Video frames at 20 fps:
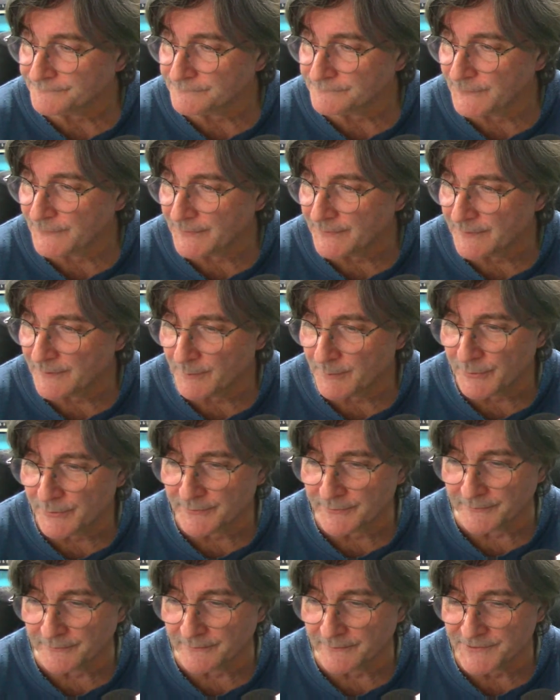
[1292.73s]
Where did I put
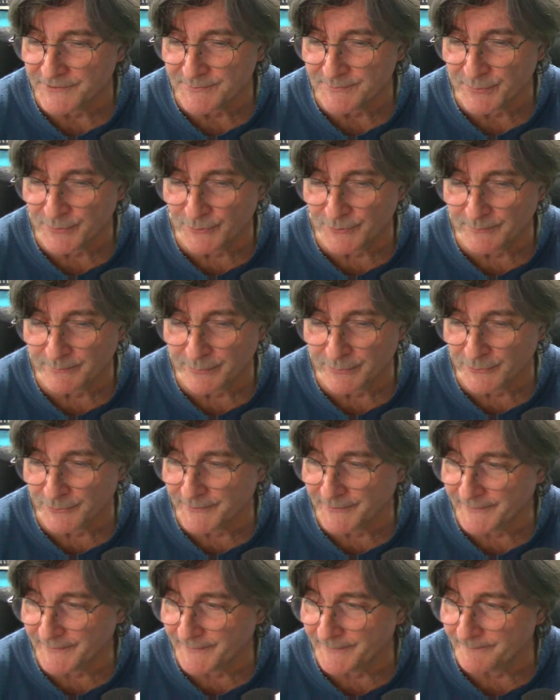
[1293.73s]
it? I just brought
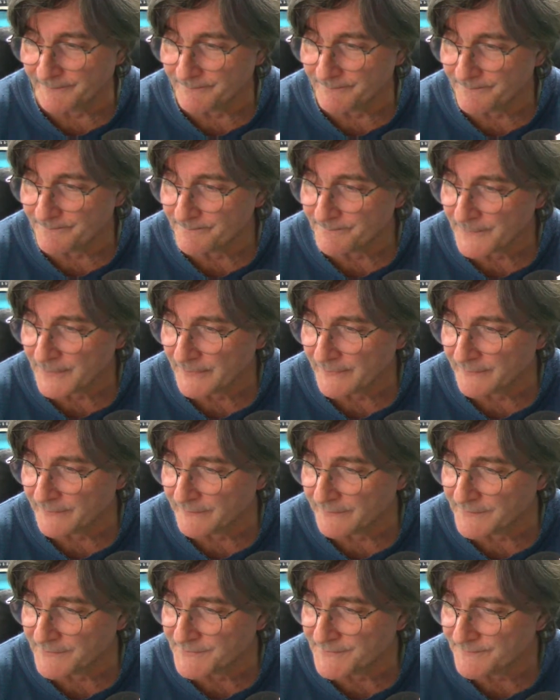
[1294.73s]
it in. Oh, there
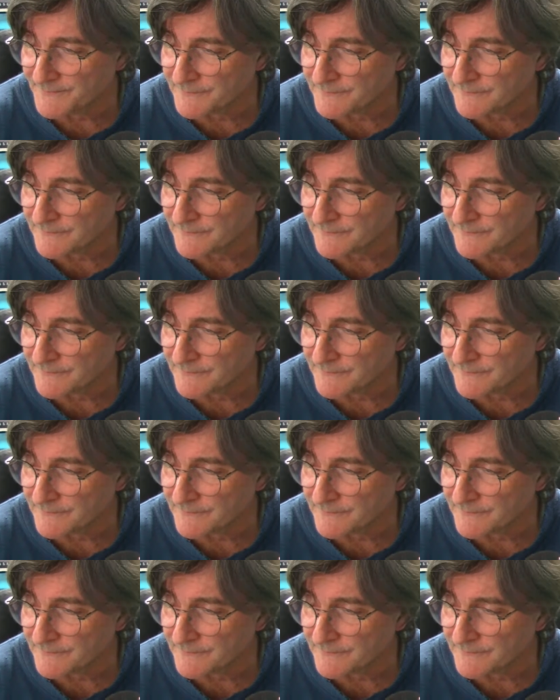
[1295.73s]
it is.